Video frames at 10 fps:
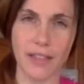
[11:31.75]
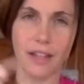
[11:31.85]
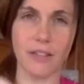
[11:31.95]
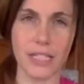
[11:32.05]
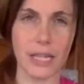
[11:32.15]
and
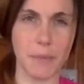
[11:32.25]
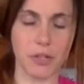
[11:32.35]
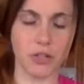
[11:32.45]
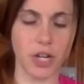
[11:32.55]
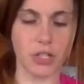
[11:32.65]
then I'll take a
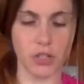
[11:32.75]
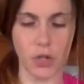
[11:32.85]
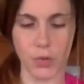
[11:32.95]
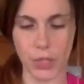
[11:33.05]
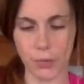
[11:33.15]
picture and
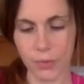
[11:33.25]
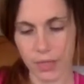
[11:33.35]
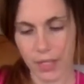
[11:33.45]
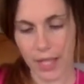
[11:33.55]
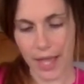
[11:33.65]
show you
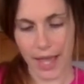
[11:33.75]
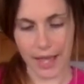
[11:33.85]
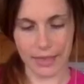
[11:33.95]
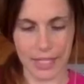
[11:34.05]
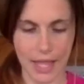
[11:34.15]

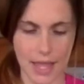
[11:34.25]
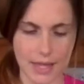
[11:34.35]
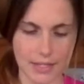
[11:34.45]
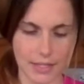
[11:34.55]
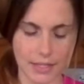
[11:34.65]
at the
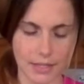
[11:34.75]
end.